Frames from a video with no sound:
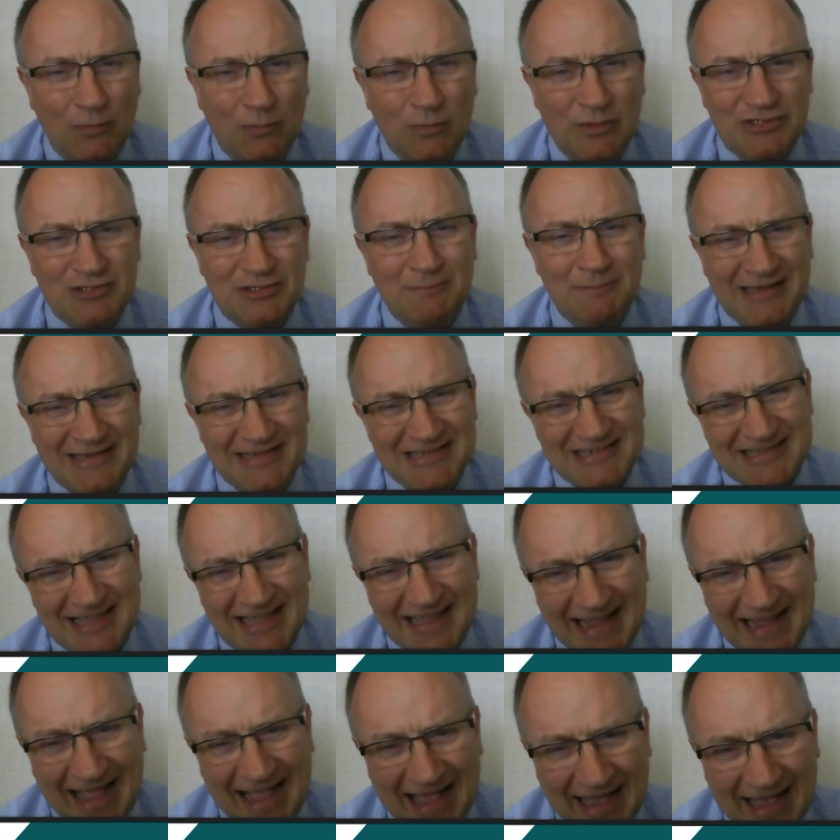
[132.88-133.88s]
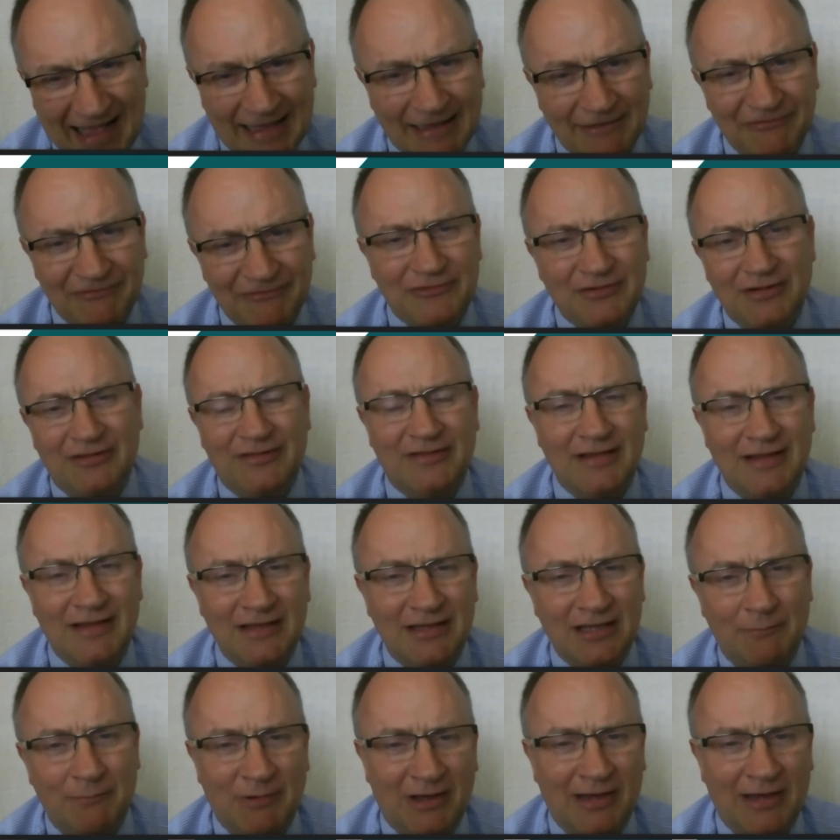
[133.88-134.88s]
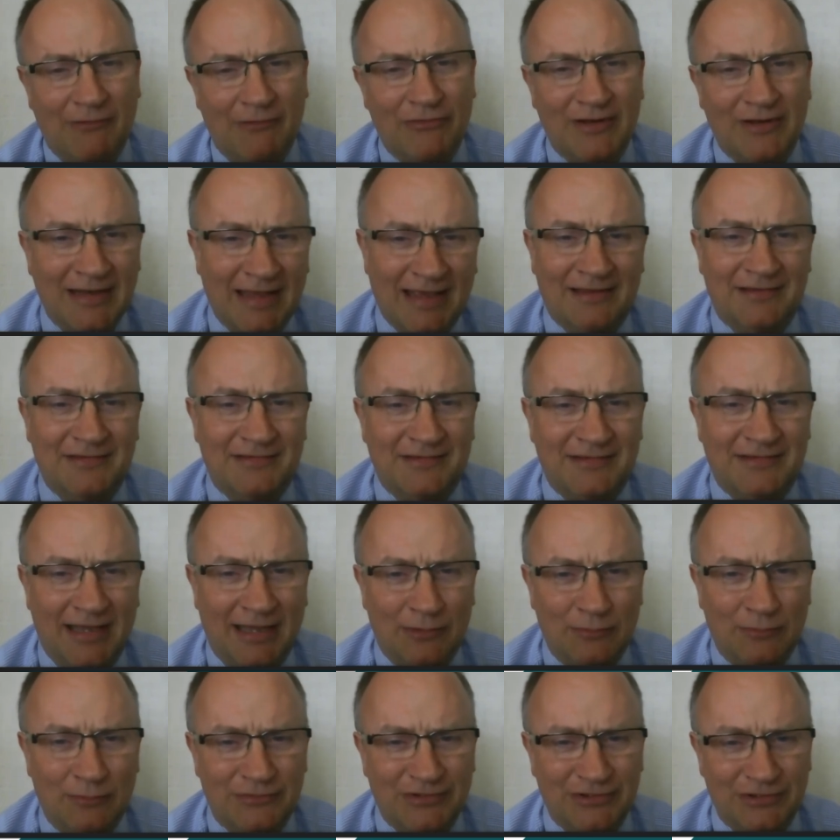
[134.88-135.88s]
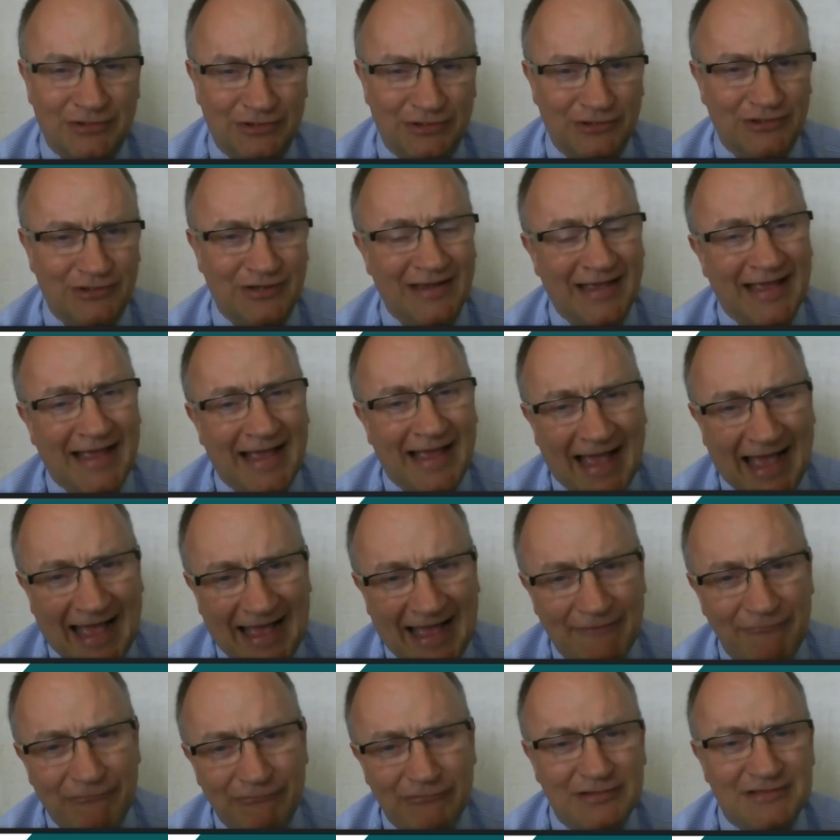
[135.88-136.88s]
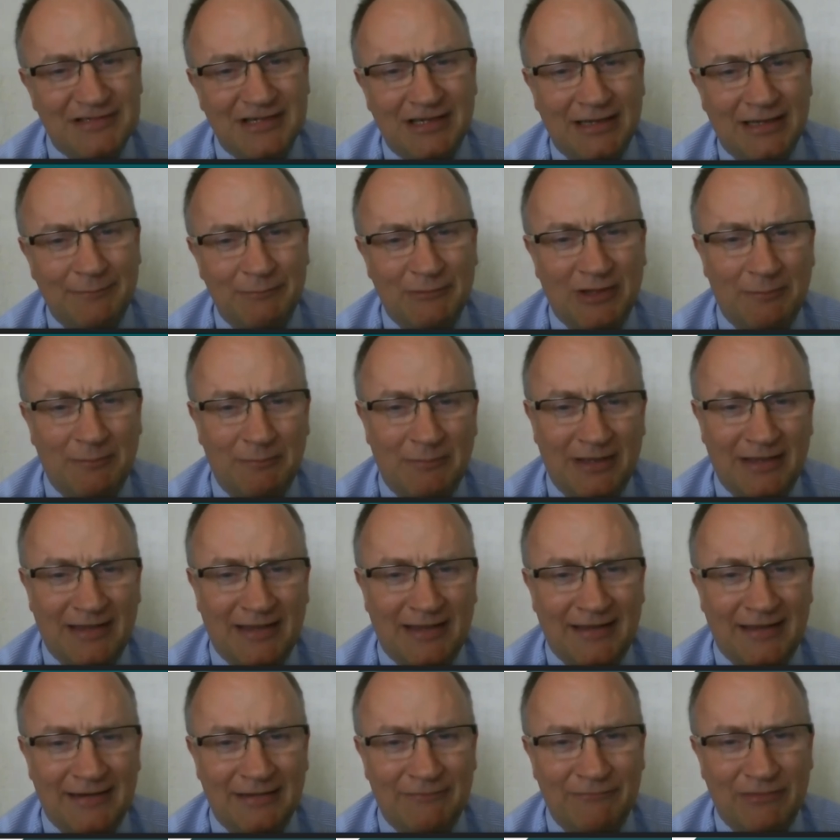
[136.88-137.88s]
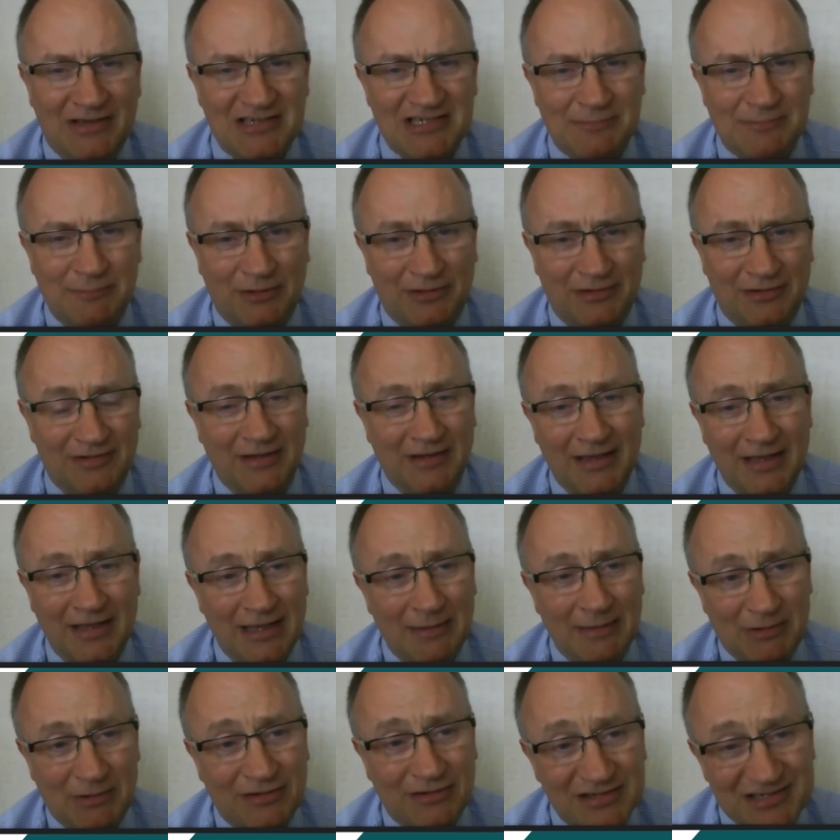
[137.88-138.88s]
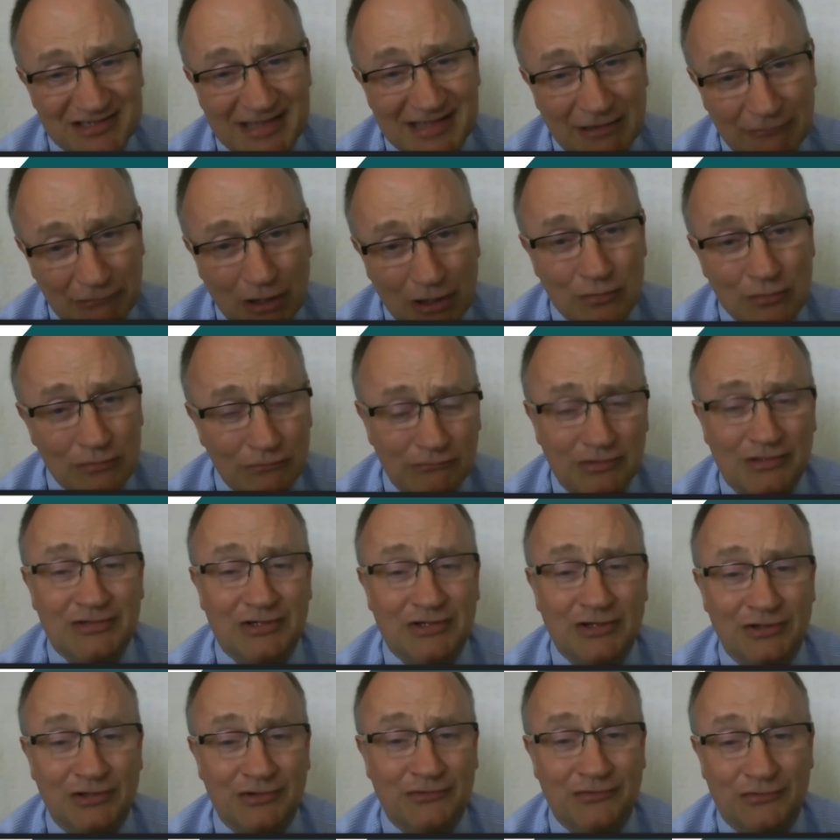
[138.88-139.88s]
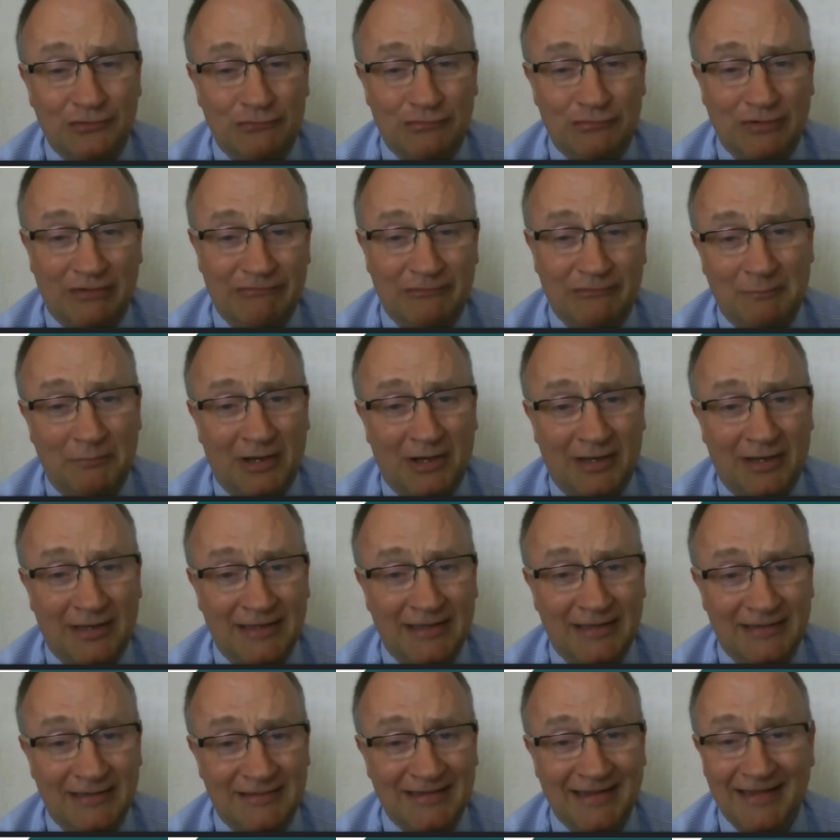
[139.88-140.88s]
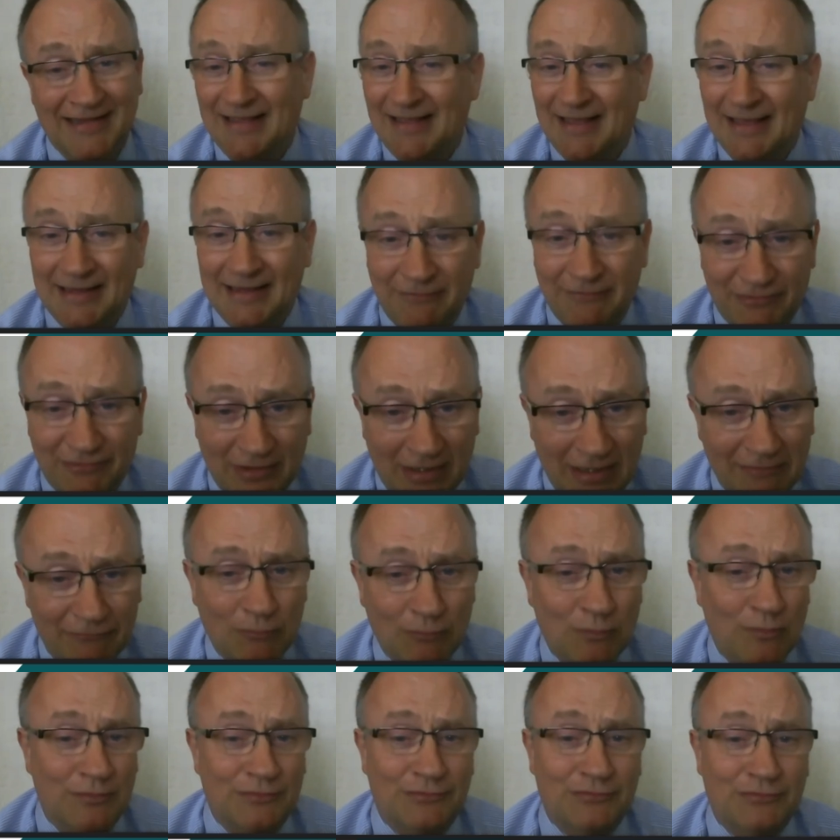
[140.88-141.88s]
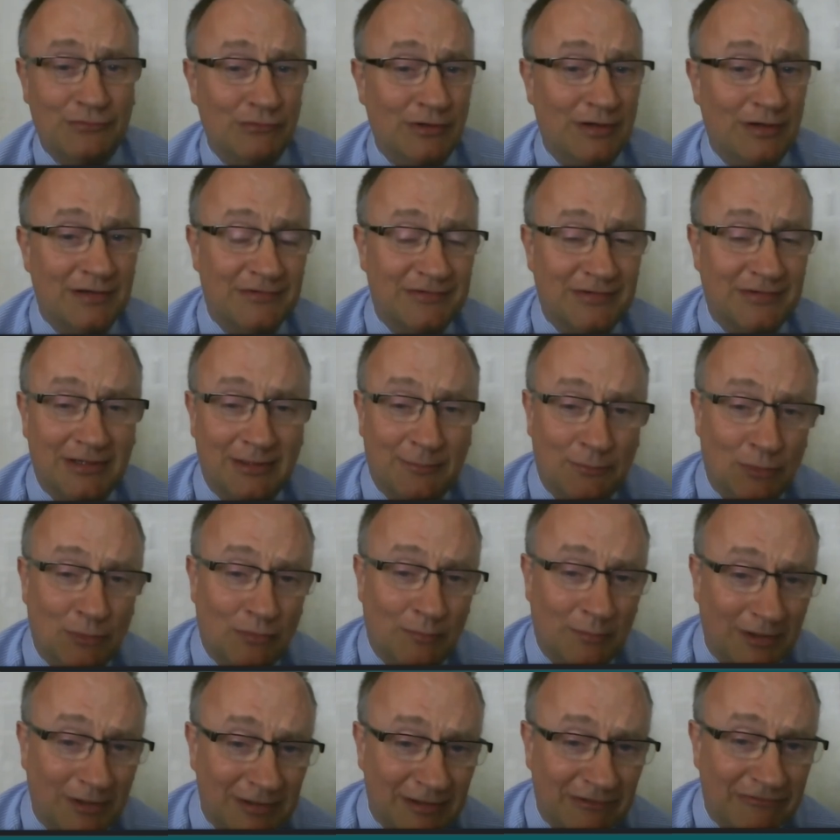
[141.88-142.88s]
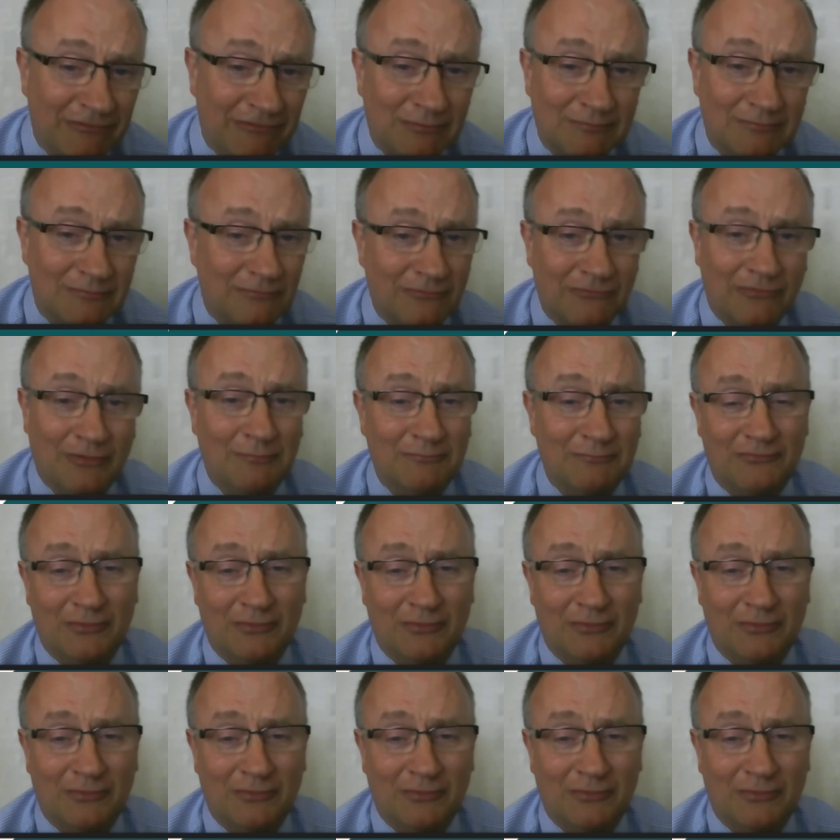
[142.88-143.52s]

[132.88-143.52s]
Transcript: which means they have to think about the next downturn every time they're making an investment, because their own returns are driven by it. And if they ever want to raise any more money from